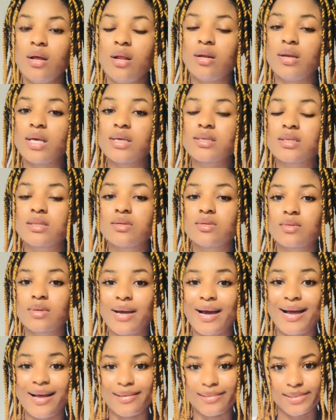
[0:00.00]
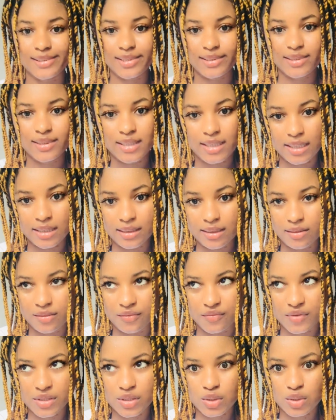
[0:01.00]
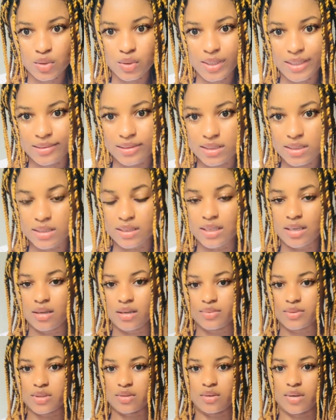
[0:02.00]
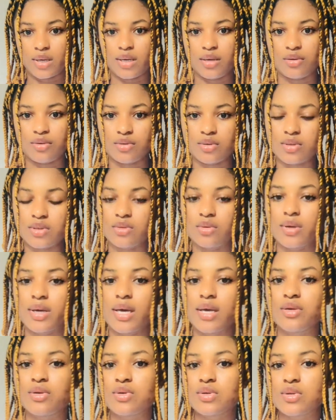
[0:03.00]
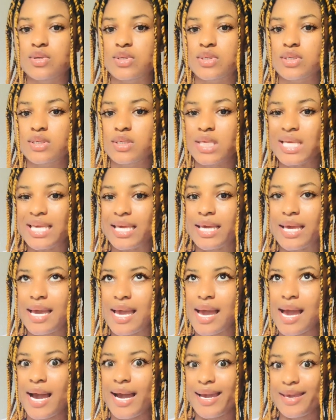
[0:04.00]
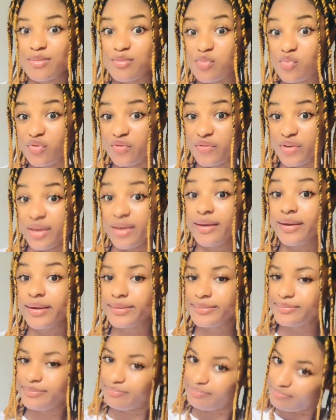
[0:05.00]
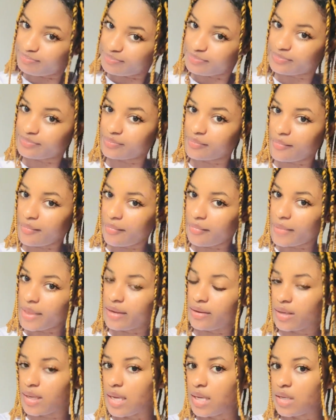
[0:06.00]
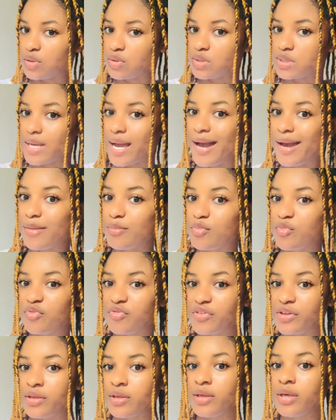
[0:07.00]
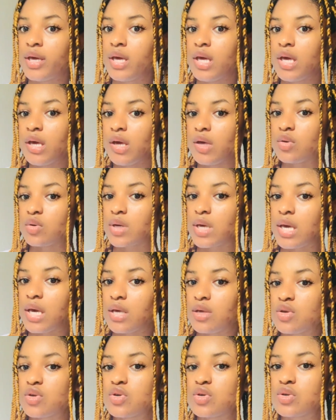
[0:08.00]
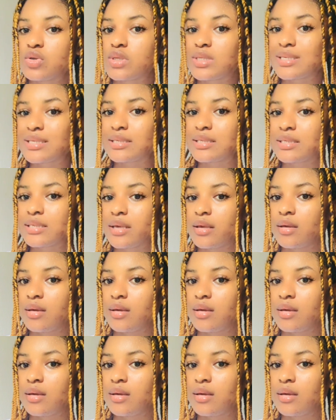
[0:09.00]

Let's look at video editing apps you can use. You can use iMovie. You can use iMovie. You can use